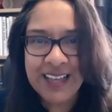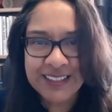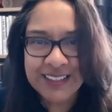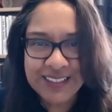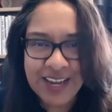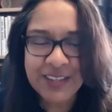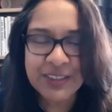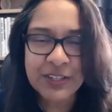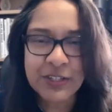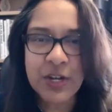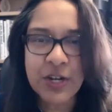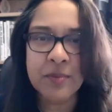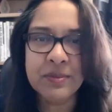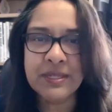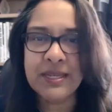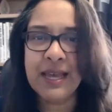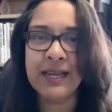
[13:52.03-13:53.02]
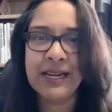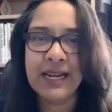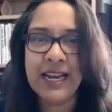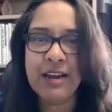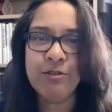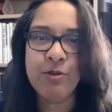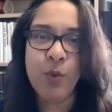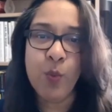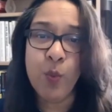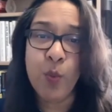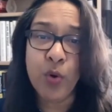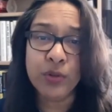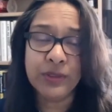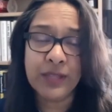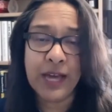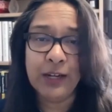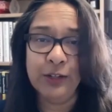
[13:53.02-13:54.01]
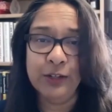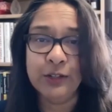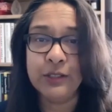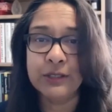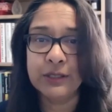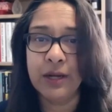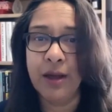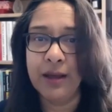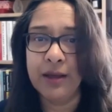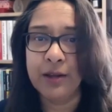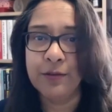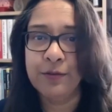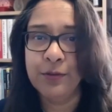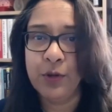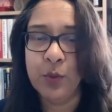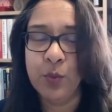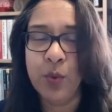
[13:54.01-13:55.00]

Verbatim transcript: take the time to get clear on what that looks like for you.